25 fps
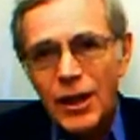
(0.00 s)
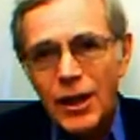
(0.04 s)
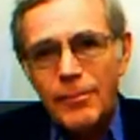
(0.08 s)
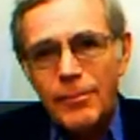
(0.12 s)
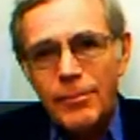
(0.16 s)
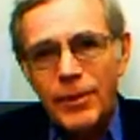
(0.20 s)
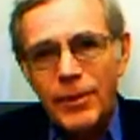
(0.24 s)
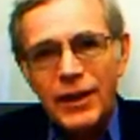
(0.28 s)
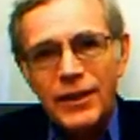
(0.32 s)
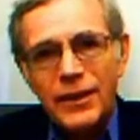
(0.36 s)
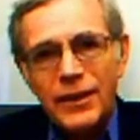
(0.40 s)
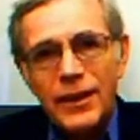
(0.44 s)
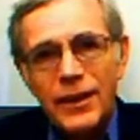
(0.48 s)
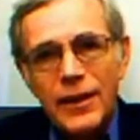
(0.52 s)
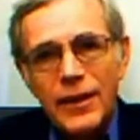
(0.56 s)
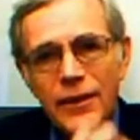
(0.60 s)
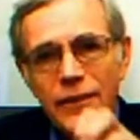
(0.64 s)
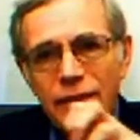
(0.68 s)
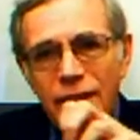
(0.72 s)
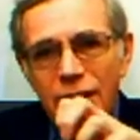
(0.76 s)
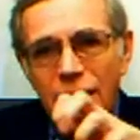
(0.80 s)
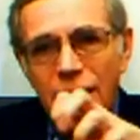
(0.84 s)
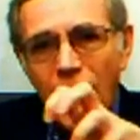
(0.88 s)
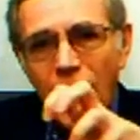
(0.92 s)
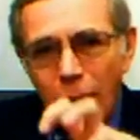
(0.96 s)
But
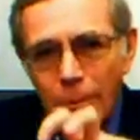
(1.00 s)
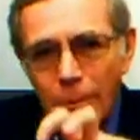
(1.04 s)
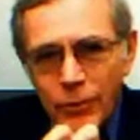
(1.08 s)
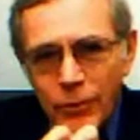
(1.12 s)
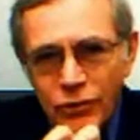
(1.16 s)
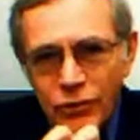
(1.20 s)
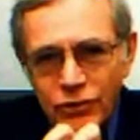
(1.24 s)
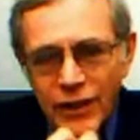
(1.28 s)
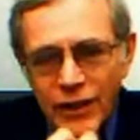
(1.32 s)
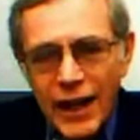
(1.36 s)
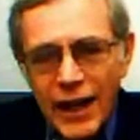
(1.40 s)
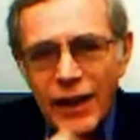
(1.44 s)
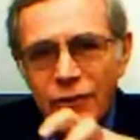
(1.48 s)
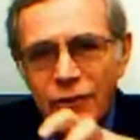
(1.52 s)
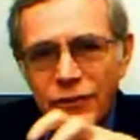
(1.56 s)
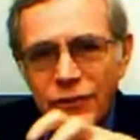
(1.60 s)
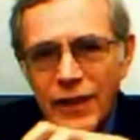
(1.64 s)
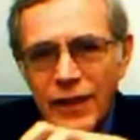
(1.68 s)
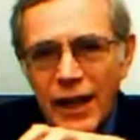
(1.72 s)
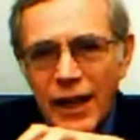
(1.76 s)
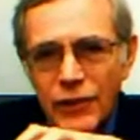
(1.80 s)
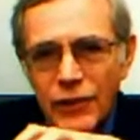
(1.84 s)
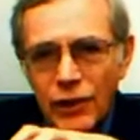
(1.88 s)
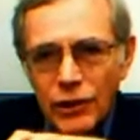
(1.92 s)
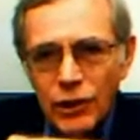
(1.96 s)
the Upper South
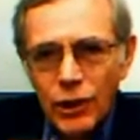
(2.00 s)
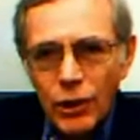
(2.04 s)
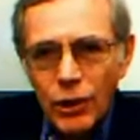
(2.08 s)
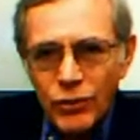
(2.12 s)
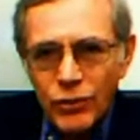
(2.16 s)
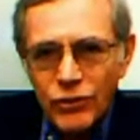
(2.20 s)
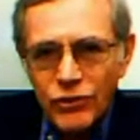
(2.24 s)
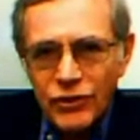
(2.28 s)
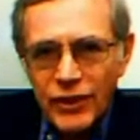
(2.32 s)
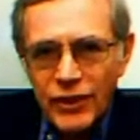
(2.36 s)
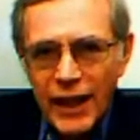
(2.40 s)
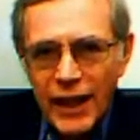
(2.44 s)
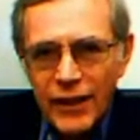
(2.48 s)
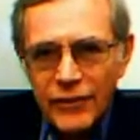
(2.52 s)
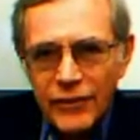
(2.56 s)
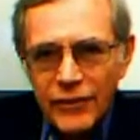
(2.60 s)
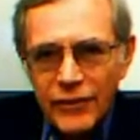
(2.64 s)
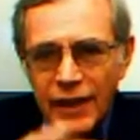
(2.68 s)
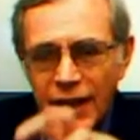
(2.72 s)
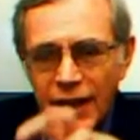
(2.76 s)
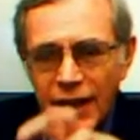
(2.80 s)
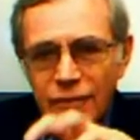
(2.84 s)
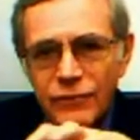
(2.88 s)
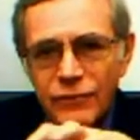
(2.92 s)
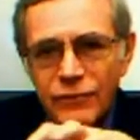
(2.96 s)
and the Lower South
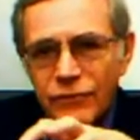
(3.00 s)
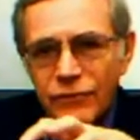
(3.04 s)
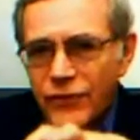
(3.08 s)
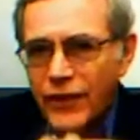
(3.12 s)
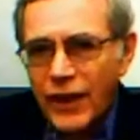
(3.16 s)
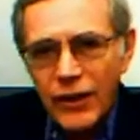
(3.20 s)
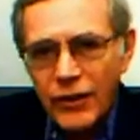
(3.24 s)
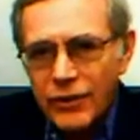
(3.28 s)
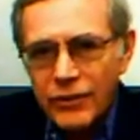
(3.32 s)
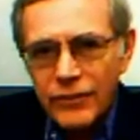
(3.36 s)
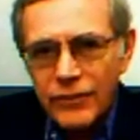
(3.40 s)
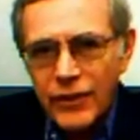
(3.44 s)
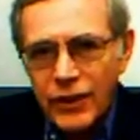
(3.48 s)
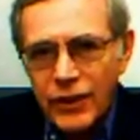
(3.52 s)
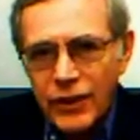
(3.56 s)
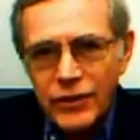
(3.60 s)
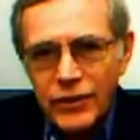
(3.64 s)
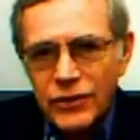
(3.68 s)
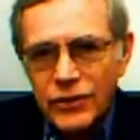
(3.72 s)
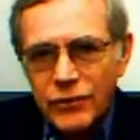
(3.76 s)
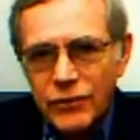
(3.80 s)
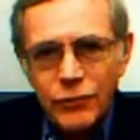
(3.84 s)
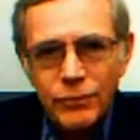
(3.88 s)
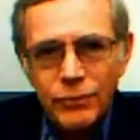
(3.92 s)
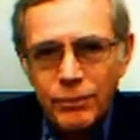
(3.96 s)
had very, very
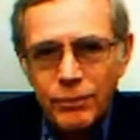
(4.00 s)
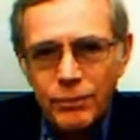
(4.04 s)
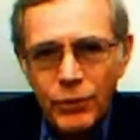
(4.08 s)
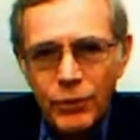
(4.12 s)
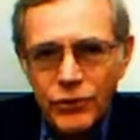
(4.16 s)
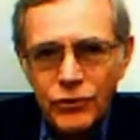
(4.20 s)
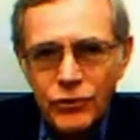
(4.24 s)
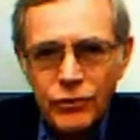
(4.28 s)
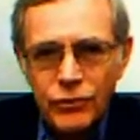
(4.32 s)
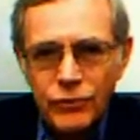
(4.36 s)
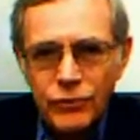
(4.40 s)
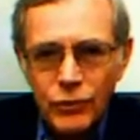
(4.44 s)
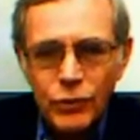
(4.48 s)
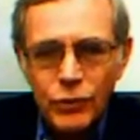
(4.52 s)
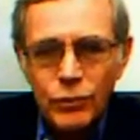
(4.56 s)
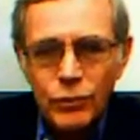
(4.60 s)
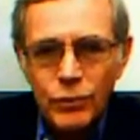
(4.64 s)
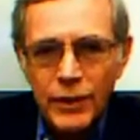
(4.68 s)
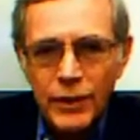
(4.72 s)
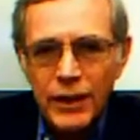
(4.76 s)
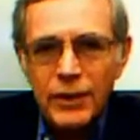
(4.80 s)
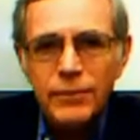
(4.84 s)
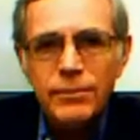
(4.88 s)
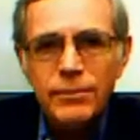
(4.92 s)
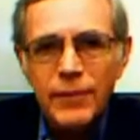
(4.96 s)
different points of view
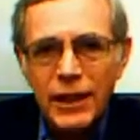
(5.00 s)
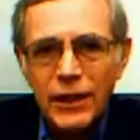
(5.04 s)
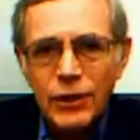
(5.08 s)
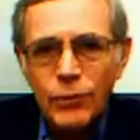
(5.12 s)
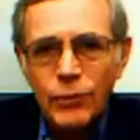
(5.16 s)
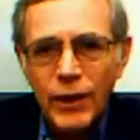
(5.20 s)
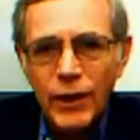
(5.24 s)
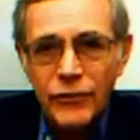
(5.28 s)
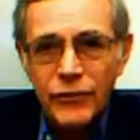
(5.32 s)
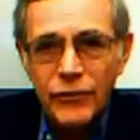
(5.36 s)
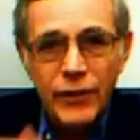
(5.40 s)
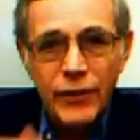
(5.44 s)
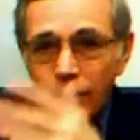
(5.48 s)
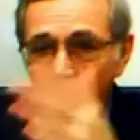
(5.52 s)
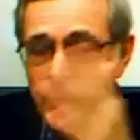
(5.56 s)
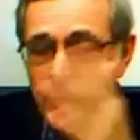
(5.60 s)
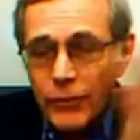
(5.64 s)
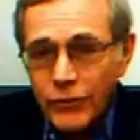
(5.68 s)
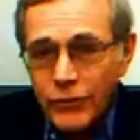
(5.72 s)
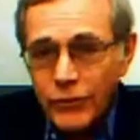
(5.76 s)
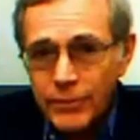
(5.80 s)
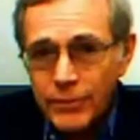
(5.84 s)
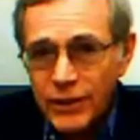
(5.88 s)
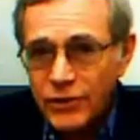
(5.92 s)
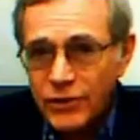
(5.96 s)
in many ways. They were
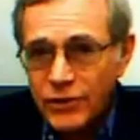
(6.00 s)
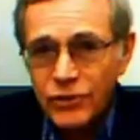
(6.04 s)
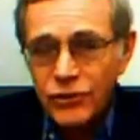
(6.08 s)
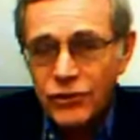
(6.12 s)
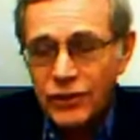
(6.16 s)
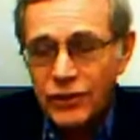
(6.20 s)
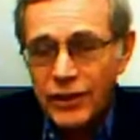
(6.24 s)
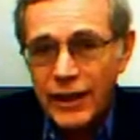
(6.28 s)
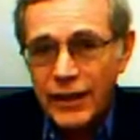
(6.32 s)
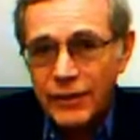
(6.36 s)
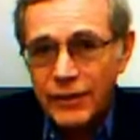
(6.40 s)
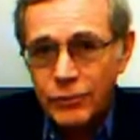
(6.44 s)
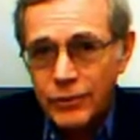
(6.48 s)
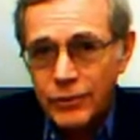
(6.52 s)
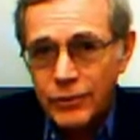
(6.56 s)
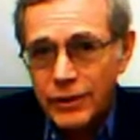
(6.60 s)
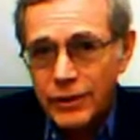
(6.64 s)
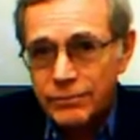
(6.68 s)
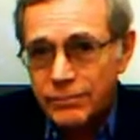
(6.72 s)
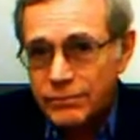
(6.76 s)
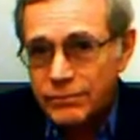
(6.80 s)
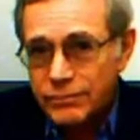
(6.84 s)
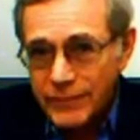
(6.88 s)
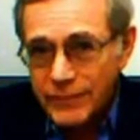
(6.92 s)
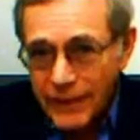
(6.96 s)
both committed to slavery,
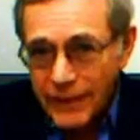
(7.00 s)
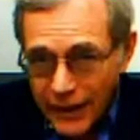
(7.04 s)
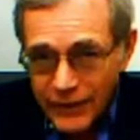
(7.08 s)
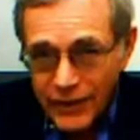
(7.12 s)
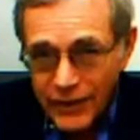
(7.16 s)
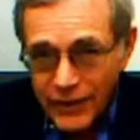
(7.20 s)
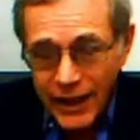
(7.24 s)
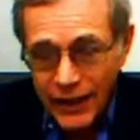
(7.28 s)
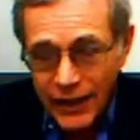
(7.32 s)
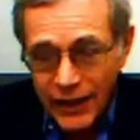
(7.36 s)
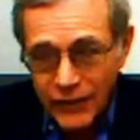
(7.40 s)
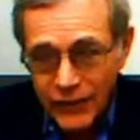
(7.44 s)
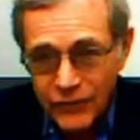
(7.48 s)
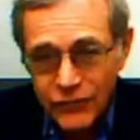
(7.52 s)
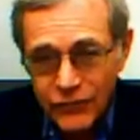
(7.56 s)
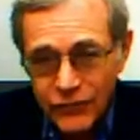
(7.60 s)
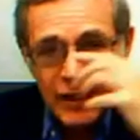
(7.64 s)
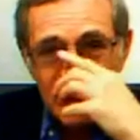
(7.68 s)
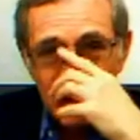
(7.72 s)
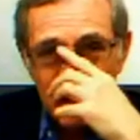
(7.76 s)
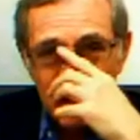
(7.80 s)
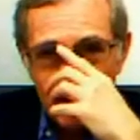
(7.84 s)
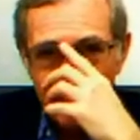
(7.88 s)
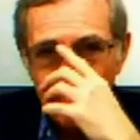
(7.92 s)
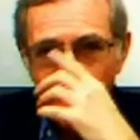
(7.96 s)
yes.
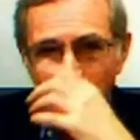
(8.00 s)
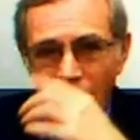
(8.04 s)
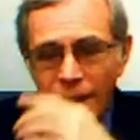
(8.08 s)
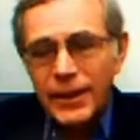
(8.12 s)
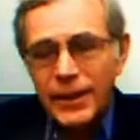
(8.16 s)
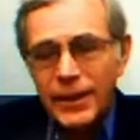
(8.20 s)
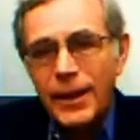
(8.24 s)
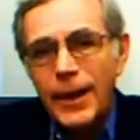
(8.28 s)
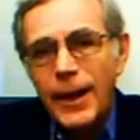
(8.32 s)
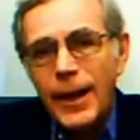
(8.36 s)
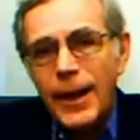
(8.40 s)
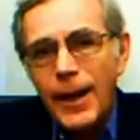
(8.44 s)
But